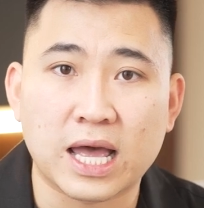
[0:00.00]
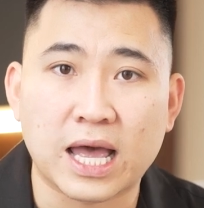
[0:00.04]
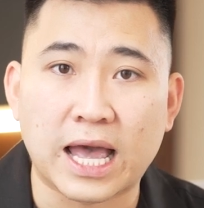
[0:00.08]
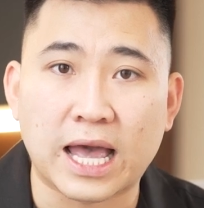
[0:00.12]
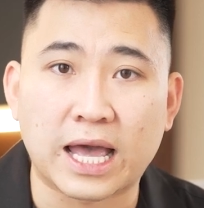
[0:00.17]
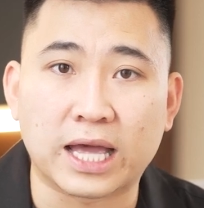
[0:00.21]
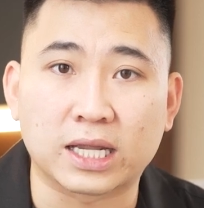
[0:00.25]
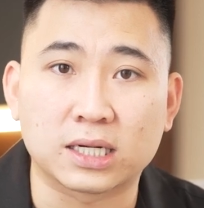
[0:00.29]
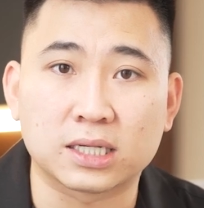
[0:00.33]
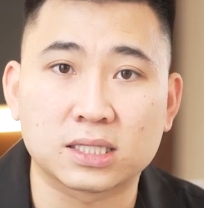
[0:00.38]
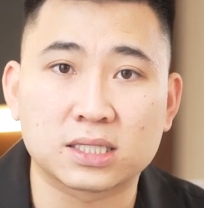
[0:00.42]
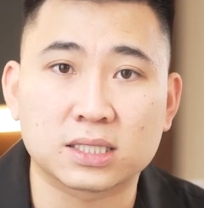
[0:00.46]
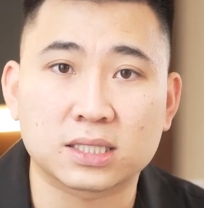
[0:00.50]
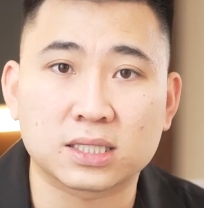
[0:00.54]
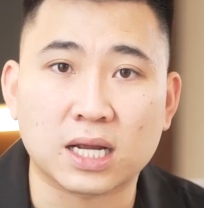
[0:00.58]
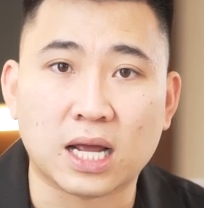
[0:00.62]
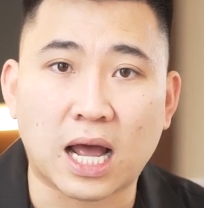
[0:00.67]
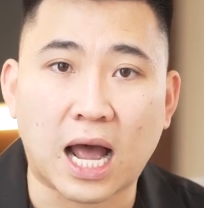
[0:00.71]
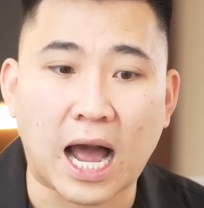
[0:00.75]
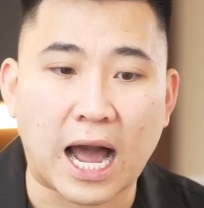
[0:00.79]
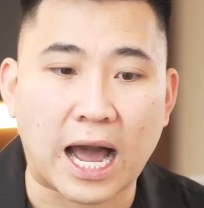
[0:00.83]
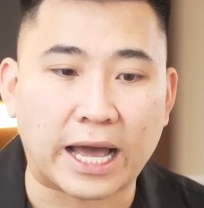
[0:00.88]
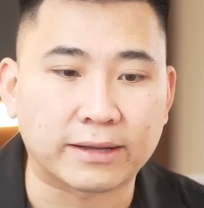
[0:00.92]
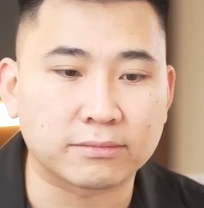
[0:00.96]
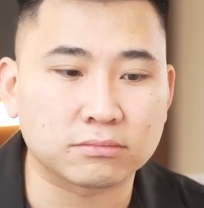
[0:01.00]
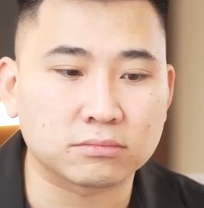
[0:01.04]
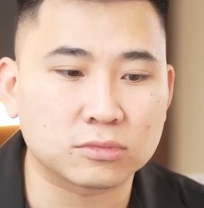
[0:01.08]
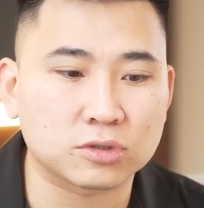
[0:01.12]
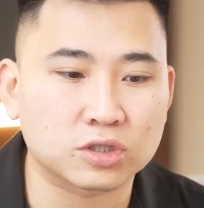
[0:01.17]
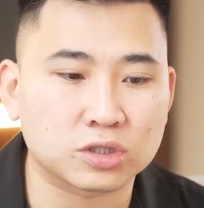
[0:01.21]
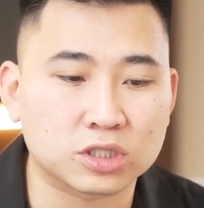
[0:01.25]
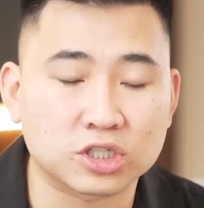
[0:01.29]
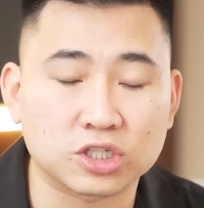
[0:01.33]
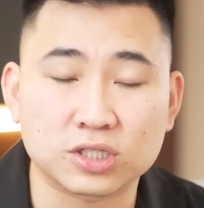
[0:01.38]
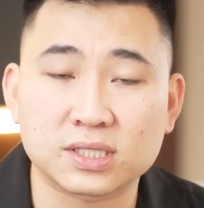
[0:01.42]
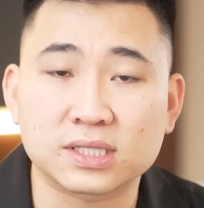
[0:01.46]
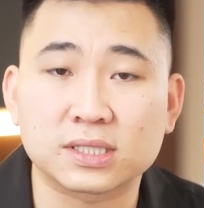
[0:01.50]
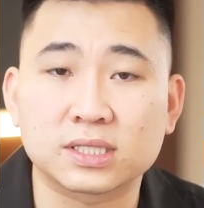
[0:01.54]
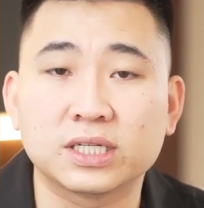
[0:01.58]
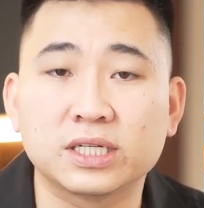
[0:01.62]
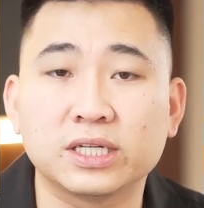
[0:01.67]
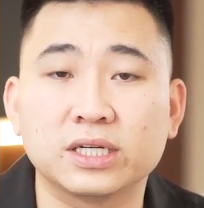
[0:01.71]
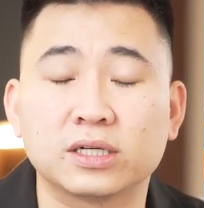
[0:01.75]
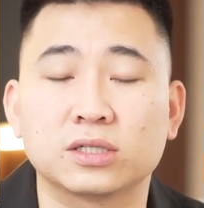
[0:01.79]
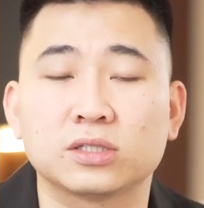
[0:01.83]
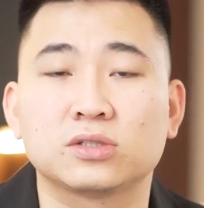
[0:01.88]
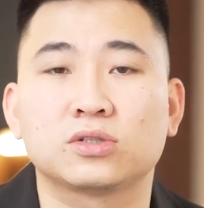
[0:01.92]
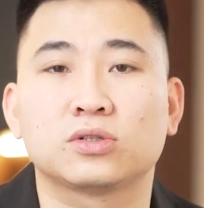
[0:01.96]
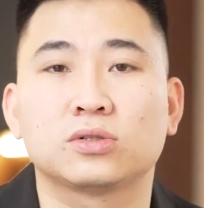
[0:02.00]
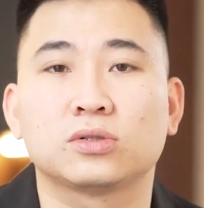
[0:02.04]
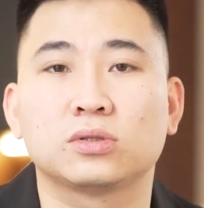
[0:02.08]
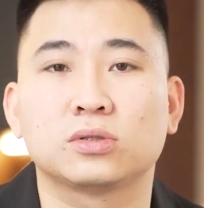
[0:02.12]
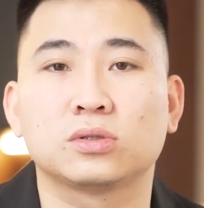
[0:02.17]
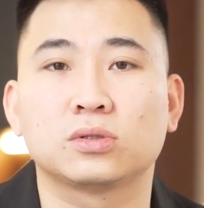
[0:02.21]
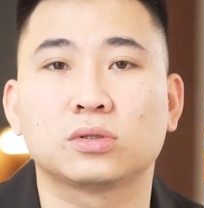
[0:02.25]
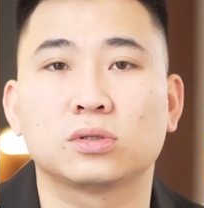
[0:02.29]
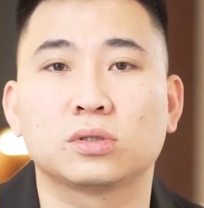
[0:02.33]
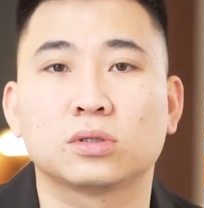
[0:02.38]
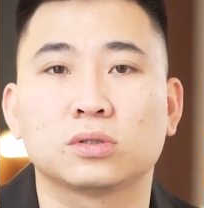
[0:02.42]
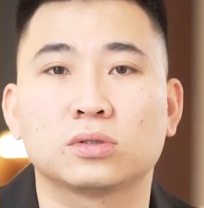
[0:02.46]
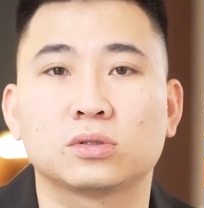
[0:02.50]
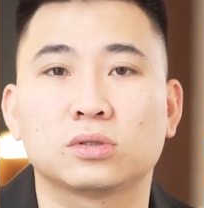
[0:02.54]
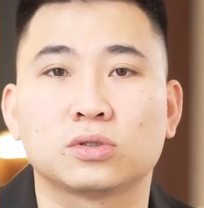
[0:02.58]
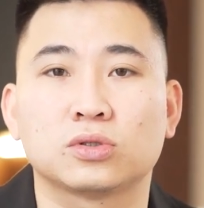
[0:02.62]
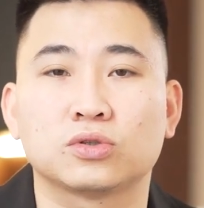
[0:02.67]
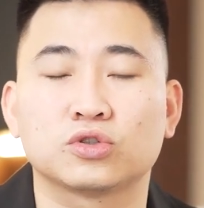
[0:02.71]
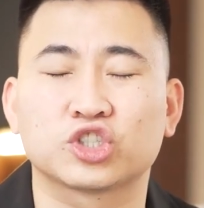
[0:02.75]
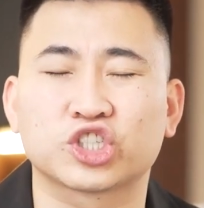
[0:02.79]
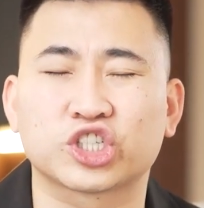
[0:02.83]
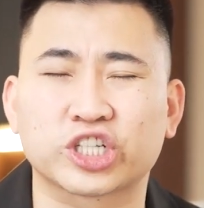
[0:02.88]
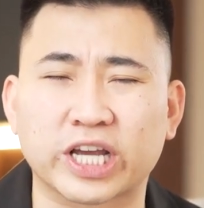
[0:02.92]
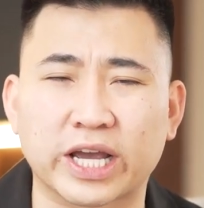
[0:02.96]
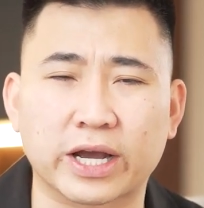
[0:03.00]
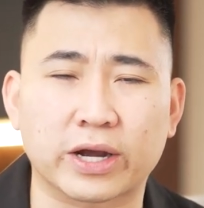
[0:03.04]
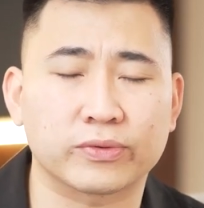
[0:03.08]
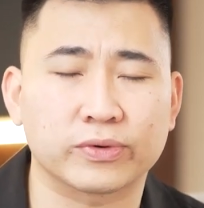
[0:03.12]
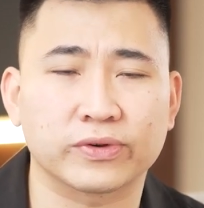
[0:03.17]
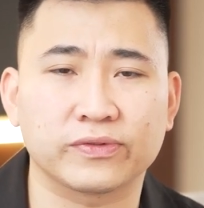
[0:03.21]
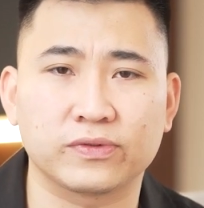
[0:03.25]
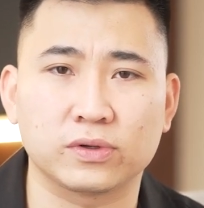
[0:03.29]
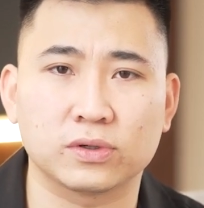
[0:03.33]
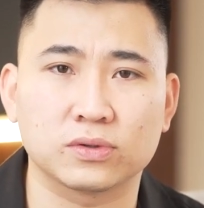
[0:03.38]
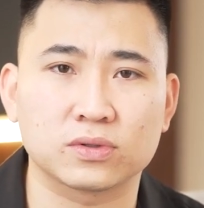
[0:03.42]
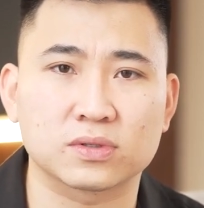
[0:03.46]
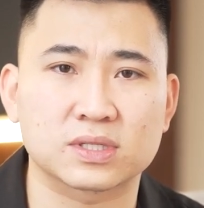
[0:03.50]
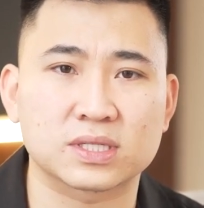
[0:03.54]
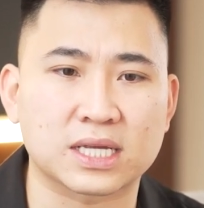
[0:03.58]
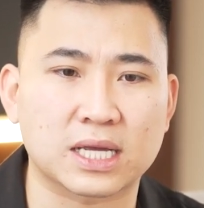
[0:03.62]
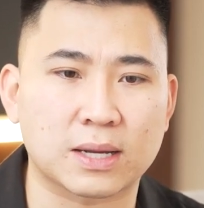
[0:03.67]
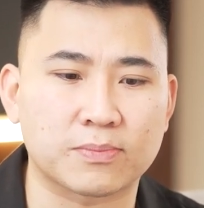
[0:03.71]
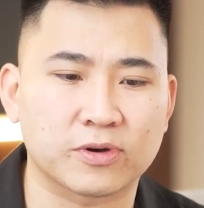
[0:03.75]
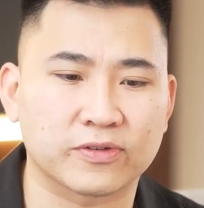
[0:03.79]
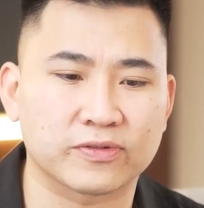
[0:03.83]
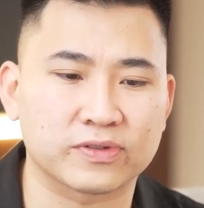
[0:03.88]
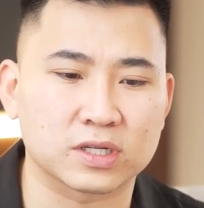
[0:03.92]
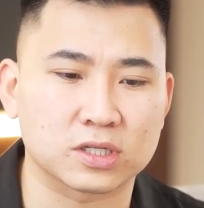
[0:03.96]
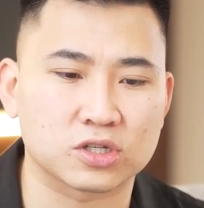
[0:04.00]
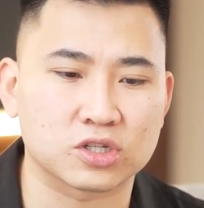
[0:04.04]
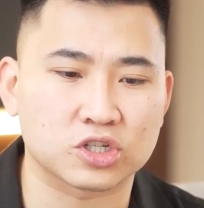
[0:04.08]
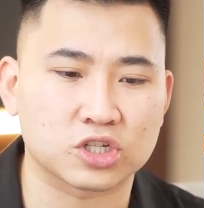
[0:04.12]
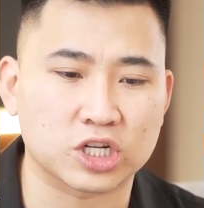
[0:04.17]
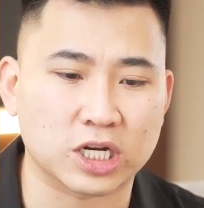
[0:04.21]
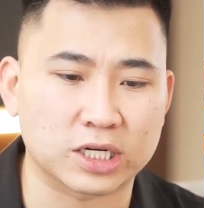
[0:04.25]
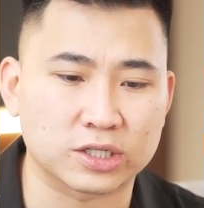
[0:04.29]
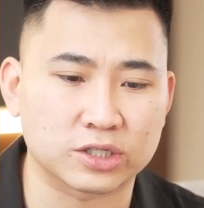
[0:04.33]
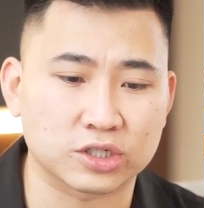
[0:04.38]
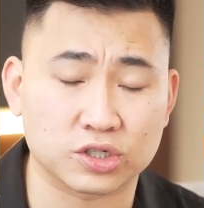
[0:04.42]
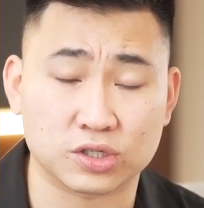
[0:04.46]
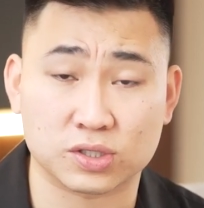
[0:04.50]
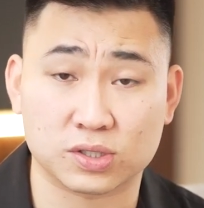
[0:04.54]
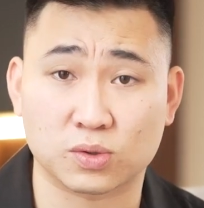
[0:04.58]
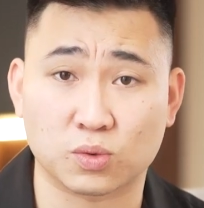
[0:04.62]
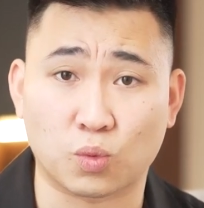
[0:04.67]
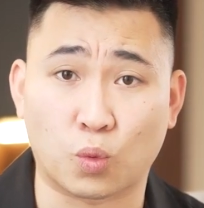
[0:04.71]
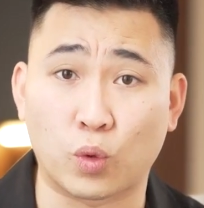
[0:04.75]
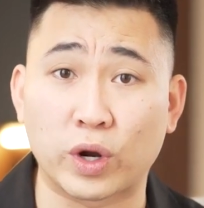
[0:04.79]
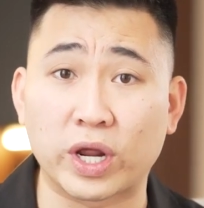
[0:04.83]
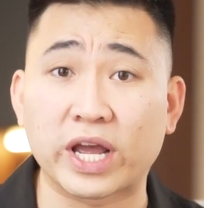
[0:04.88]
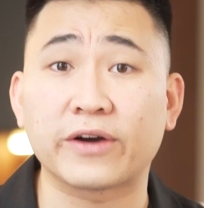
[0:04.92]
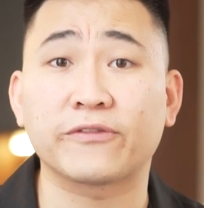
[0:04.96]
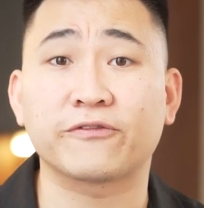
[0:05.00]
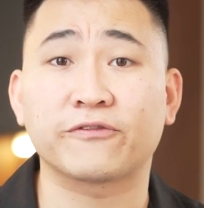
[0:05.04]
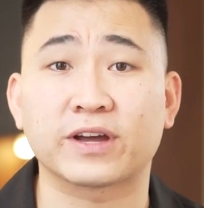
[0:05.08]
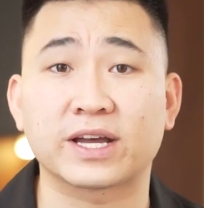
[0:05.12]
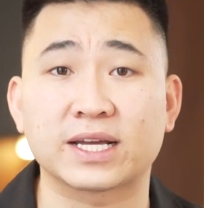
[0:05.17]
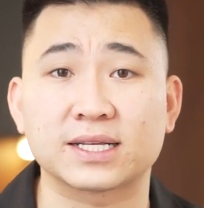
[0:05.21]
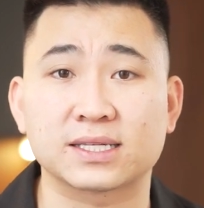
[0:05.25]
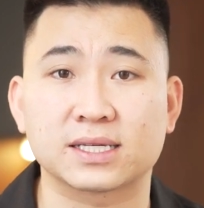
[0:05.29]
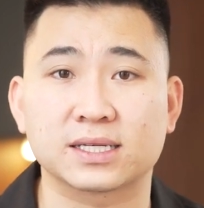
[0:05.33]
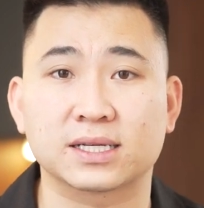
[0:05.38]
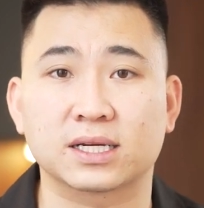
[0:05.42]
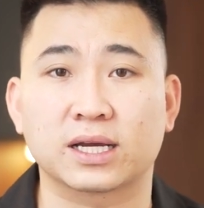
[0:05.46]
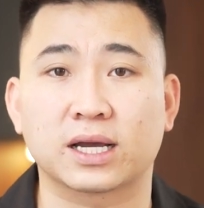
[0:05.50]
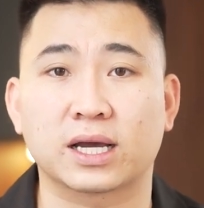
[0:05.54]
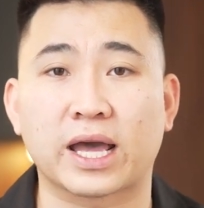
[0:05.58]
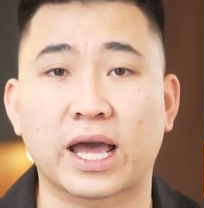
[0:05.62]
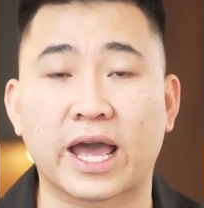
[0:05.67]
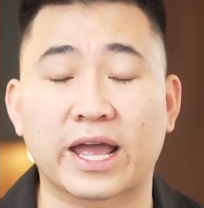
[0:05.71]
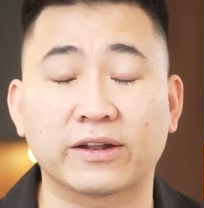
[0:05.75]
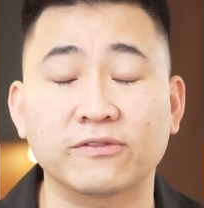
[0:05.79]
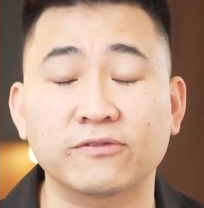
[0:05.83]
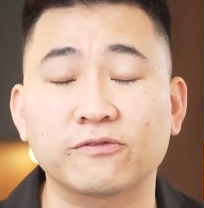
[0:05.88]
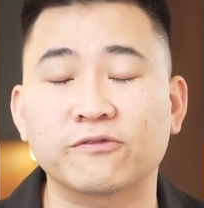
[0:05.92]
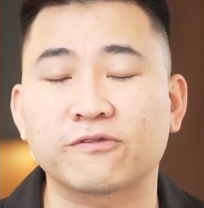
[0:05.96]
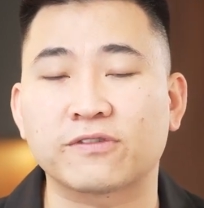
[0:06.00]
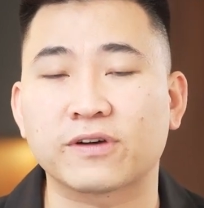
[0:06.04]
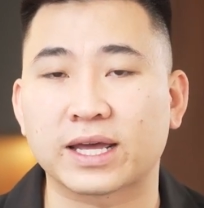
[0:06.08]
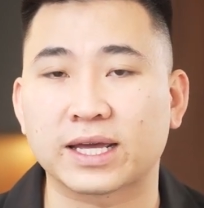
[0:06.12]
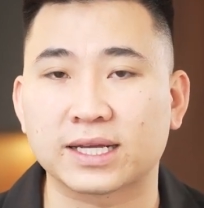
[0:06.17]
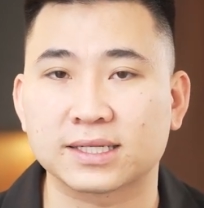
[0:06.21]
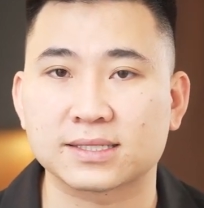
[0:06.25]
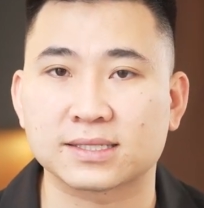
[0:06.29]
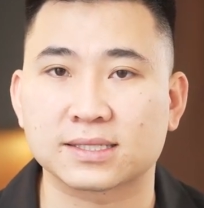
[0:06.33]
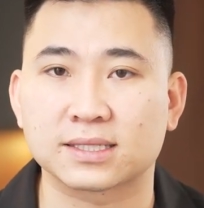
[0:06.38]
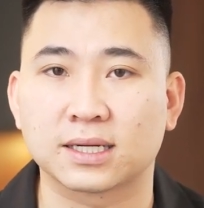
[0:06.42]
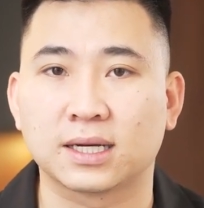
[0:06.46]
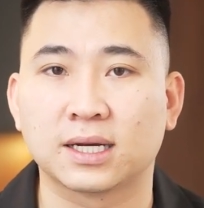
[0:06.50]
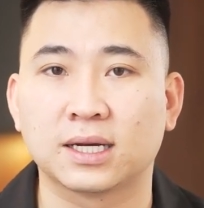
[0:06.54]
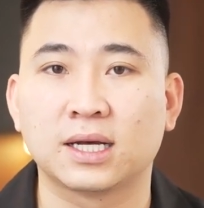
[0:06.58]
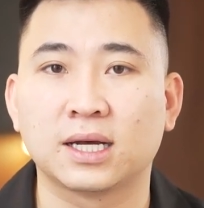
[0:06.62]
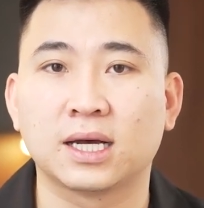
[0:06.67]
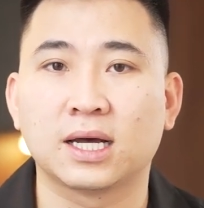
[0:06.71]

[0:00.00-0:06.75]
and I'm just here to share with you some of the challenges we are facing and faced,